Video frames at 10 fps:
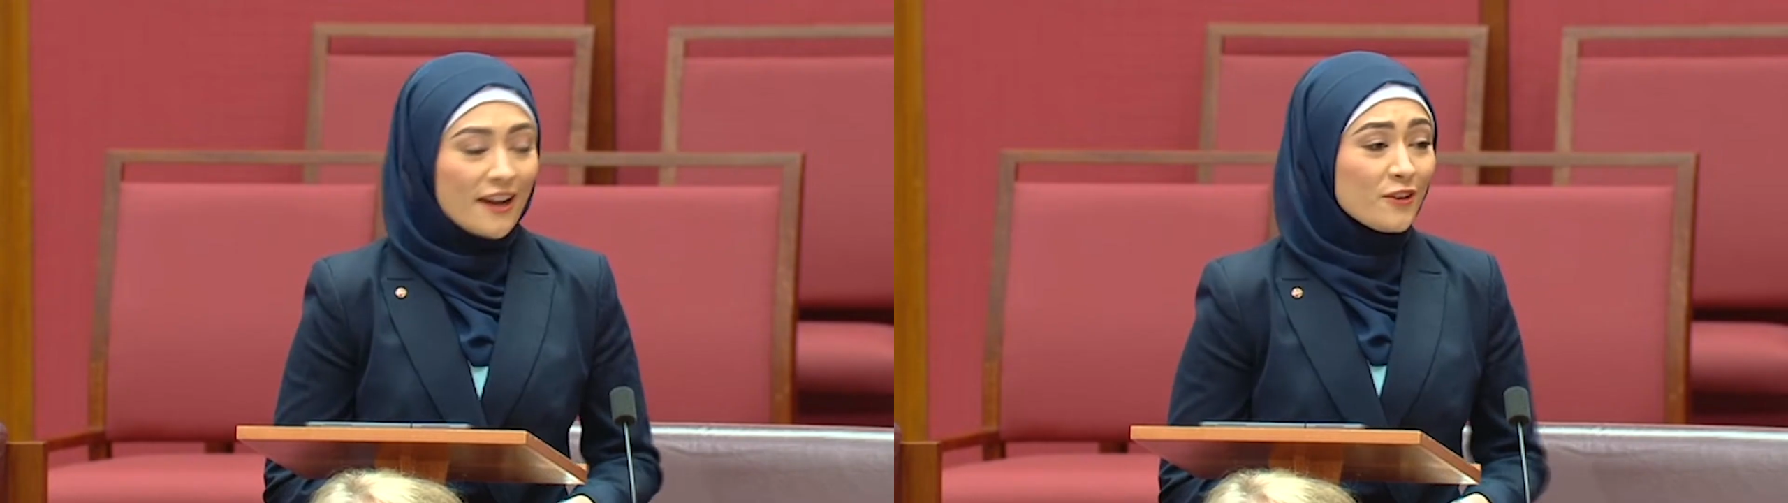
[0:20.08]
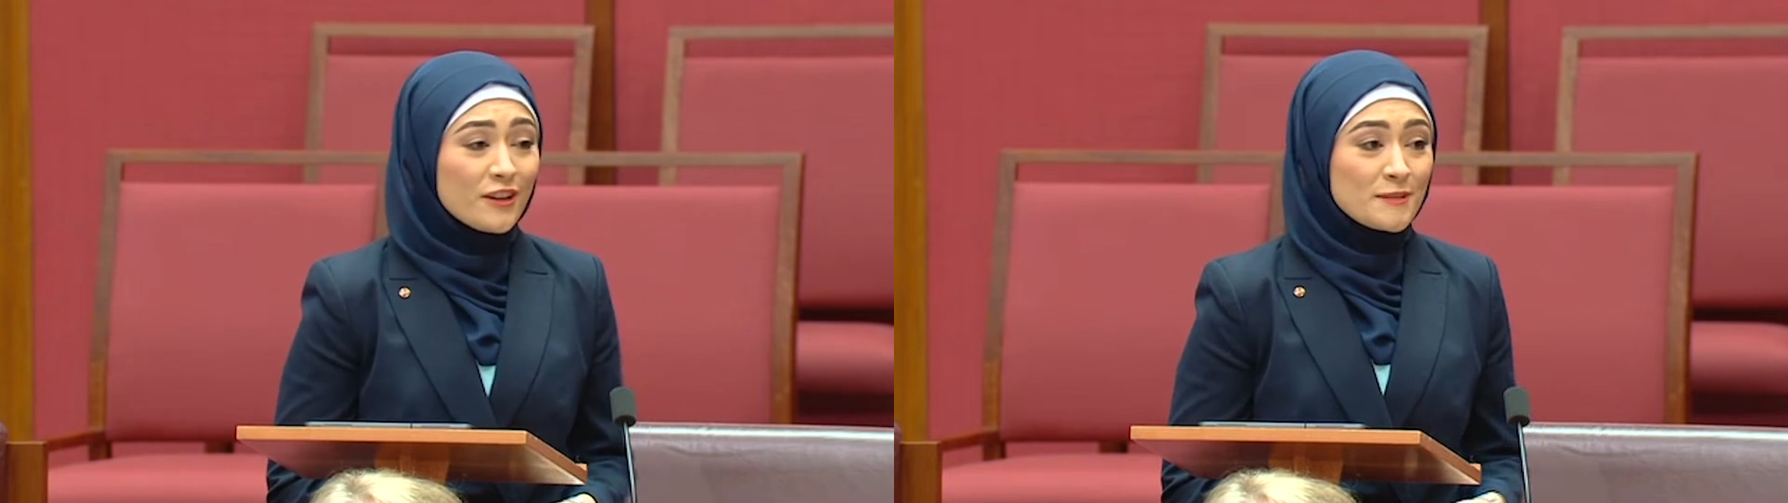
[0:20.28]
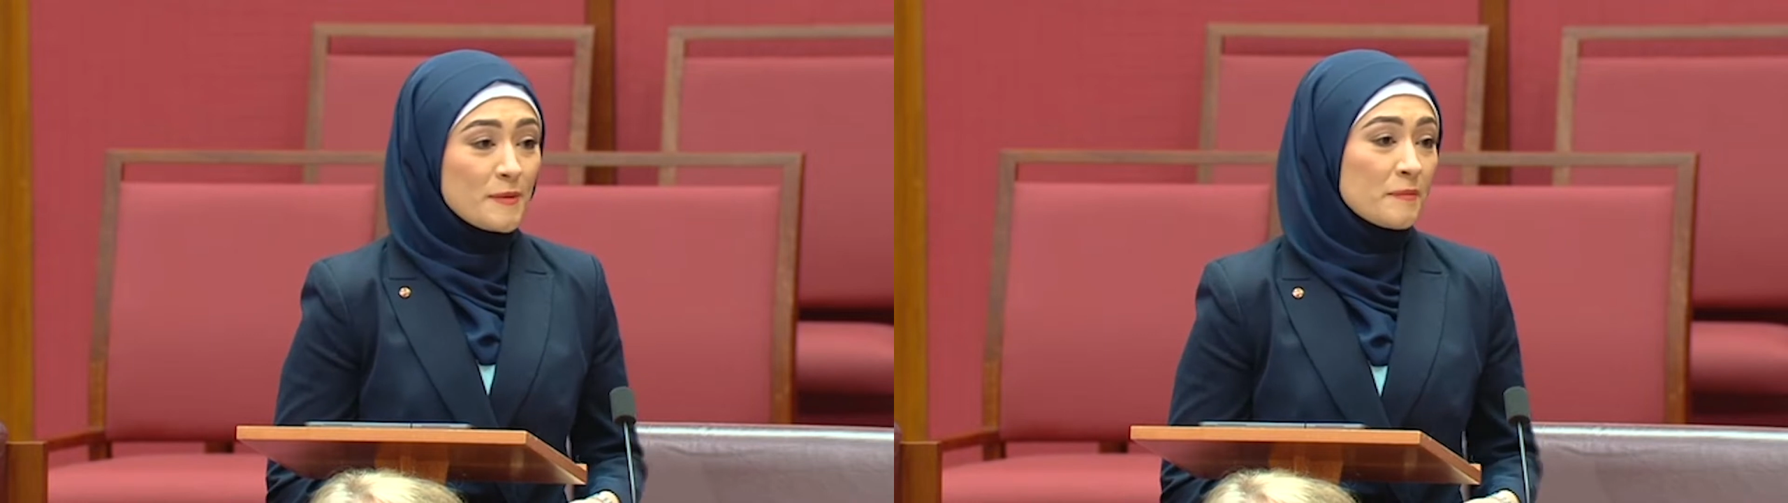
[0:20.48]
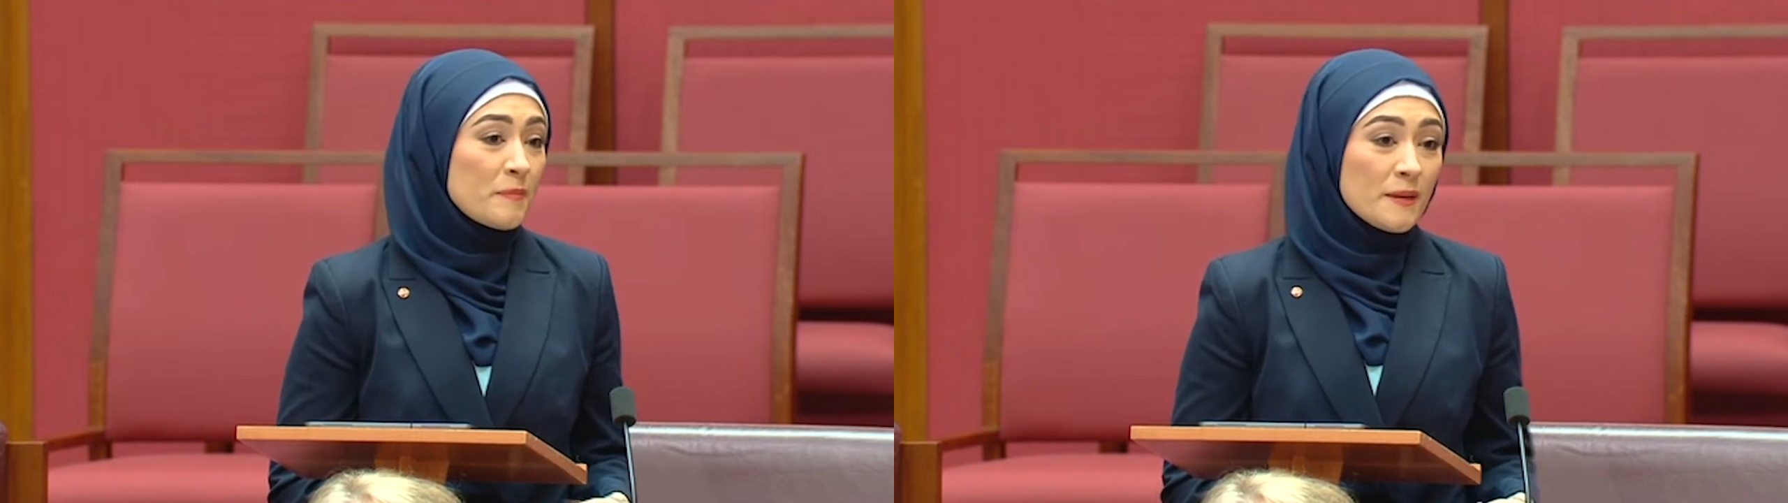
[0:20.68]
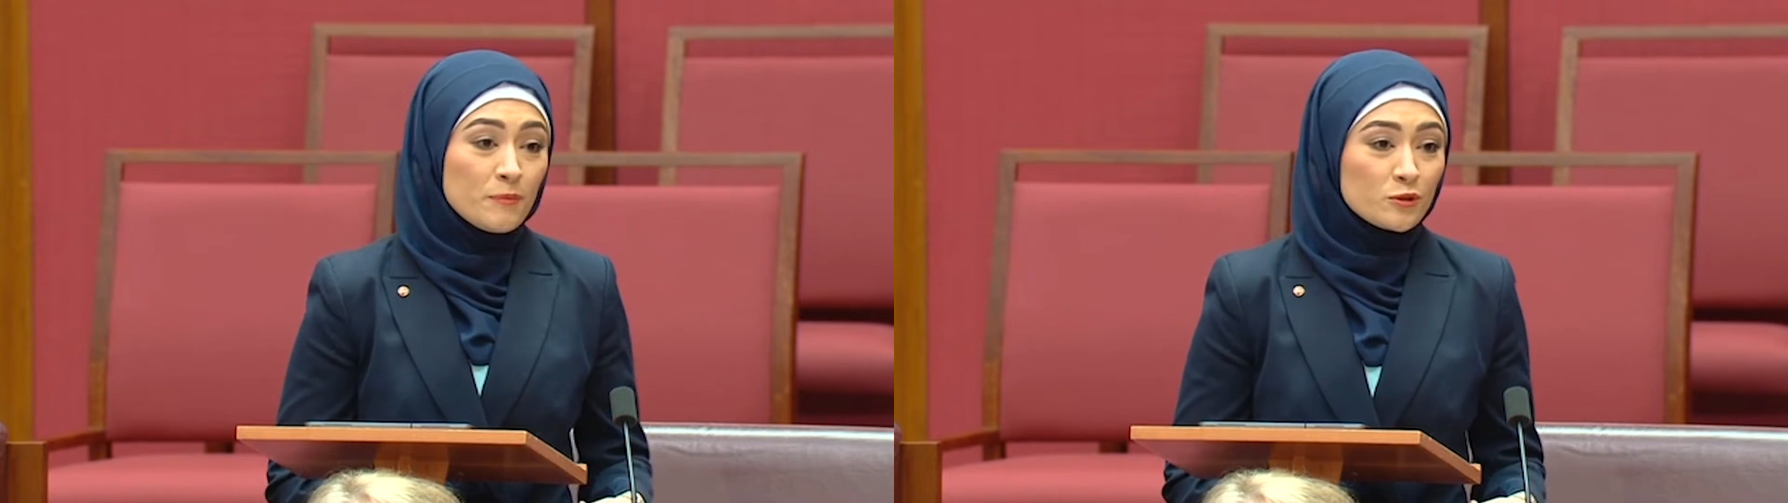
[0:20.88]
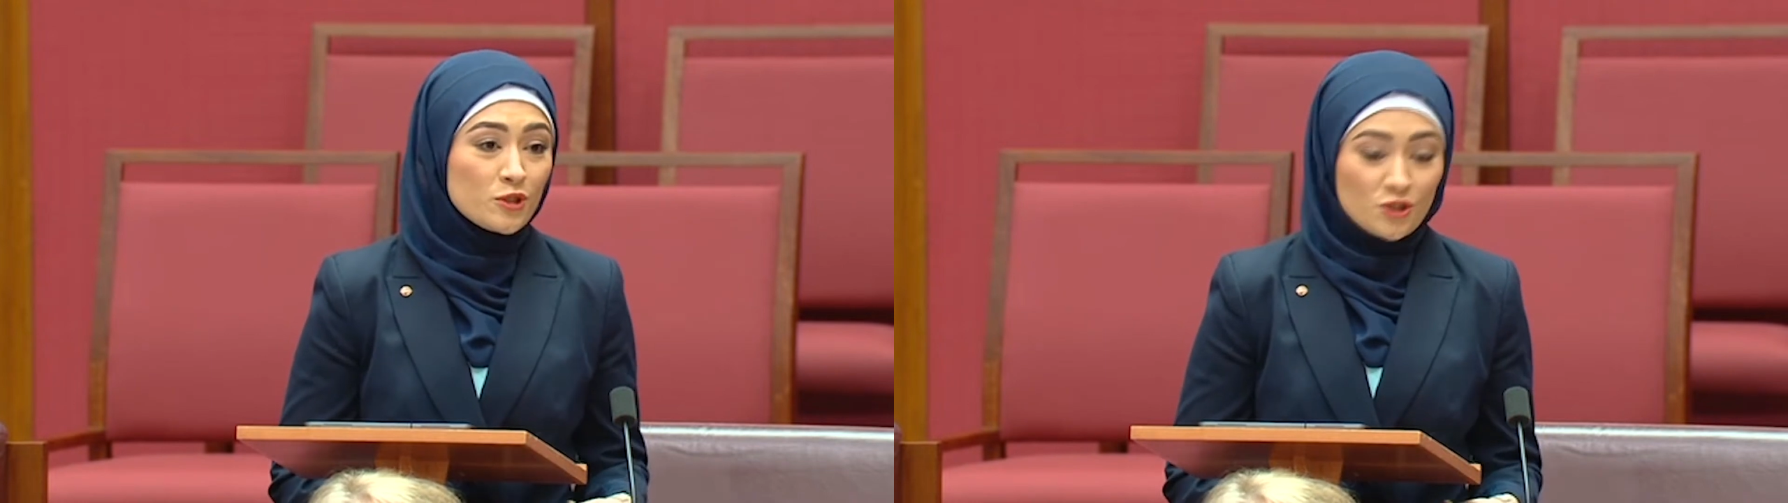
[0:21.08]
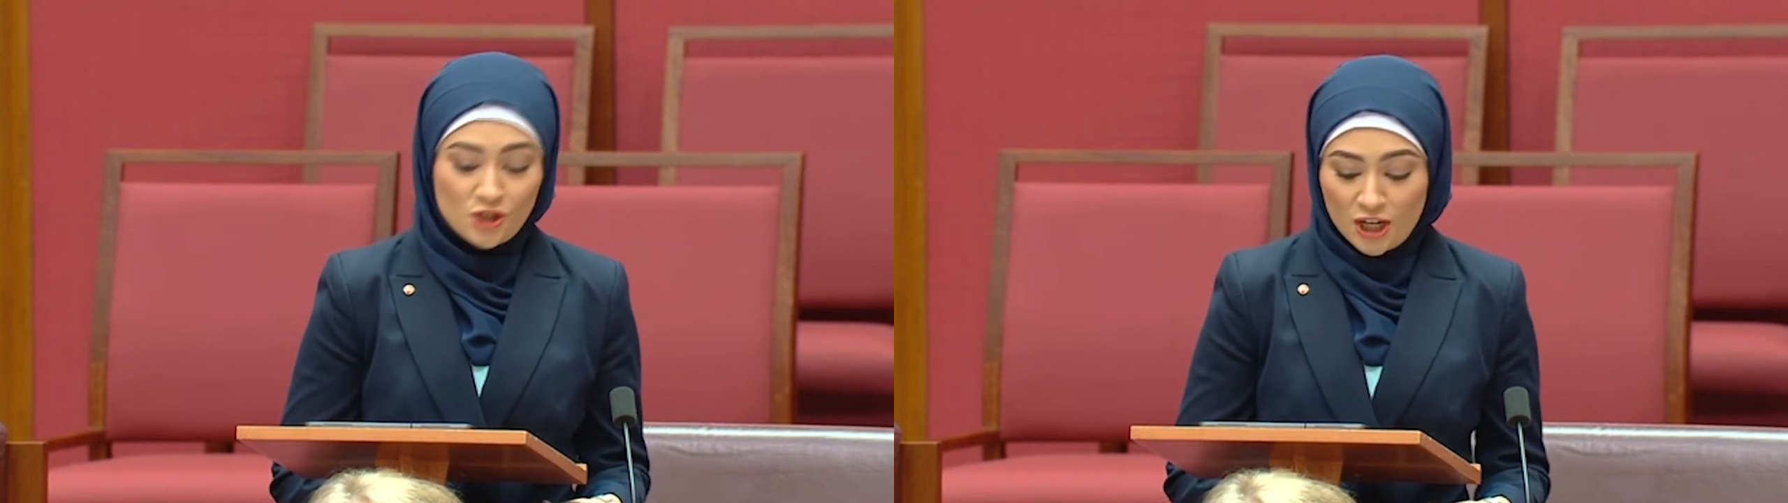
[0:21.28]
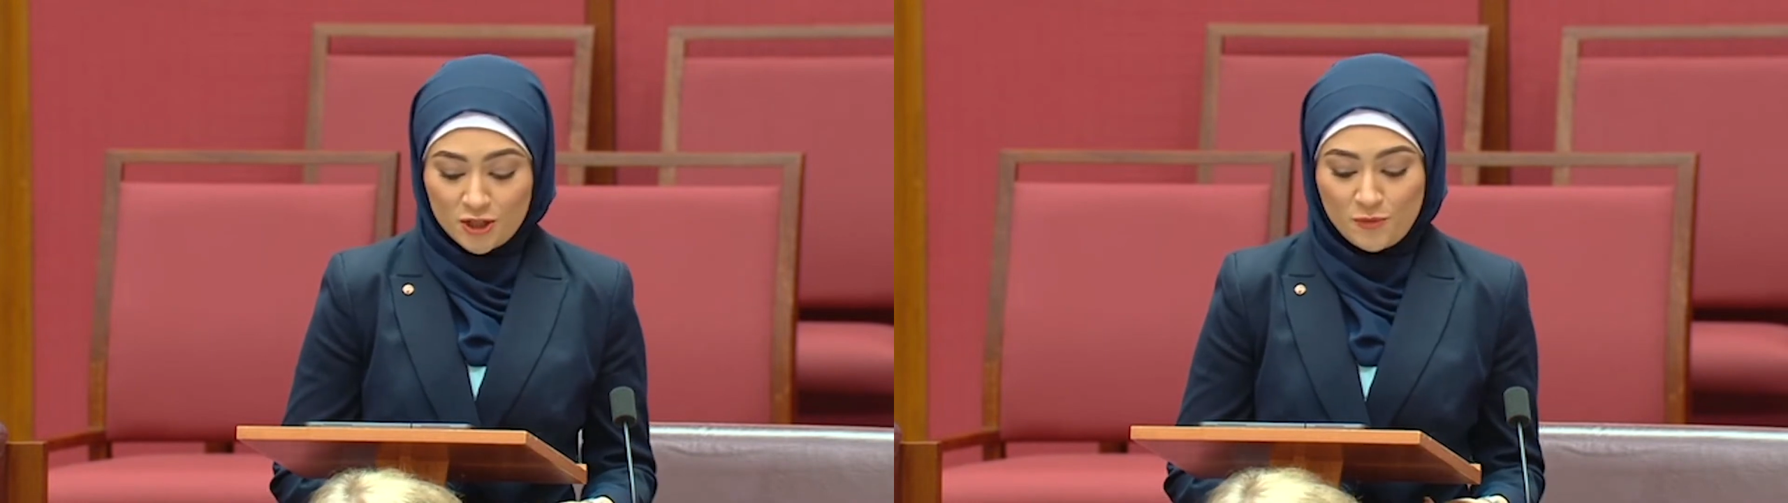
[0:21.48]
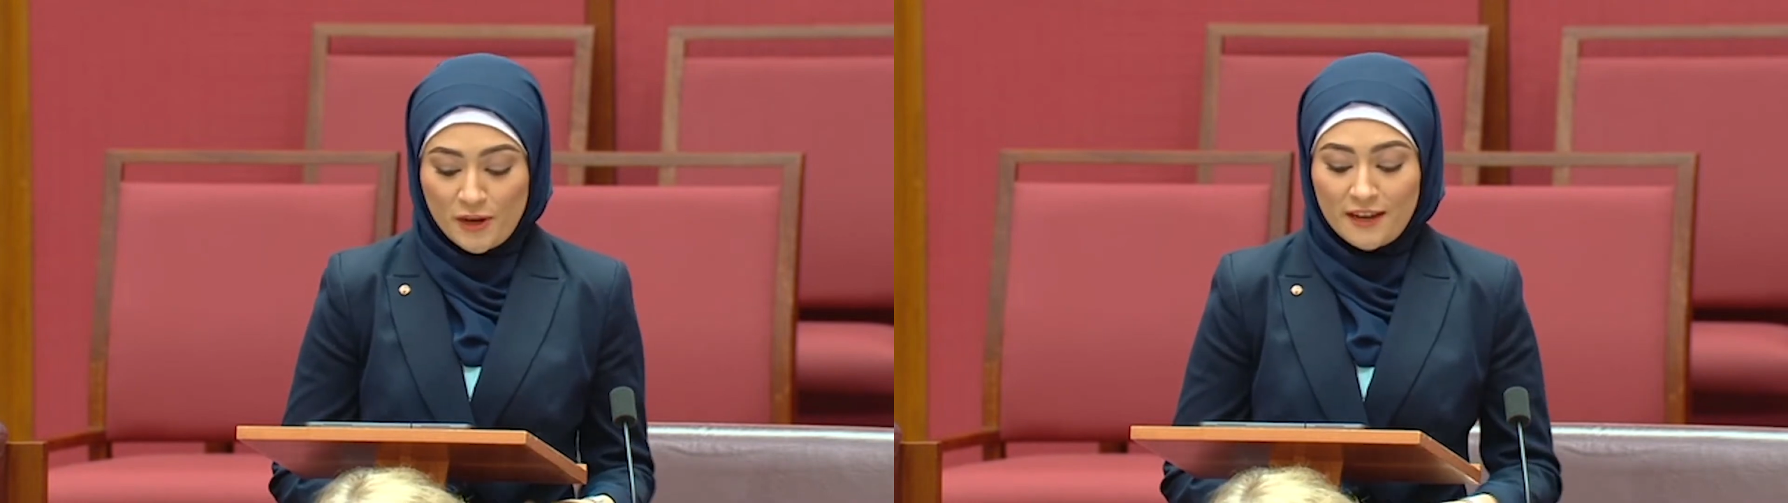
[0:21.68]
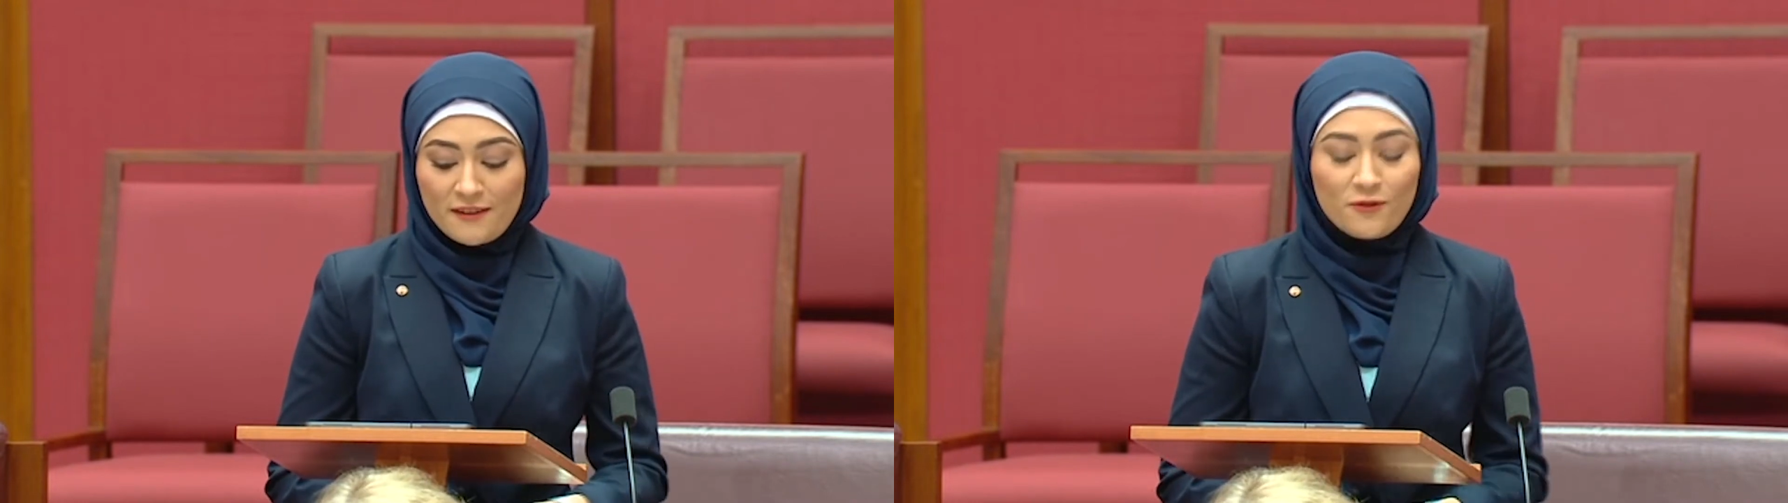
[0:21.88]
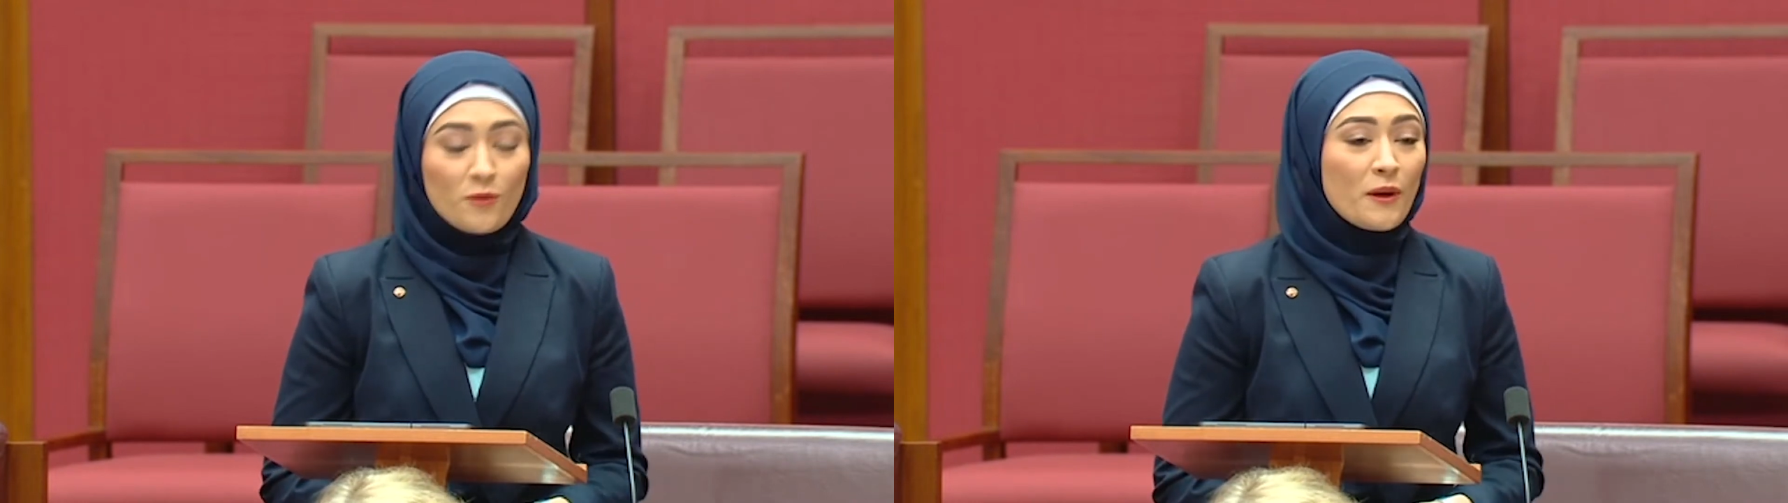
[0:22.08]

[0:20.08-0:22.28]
I don't expect people to judge me for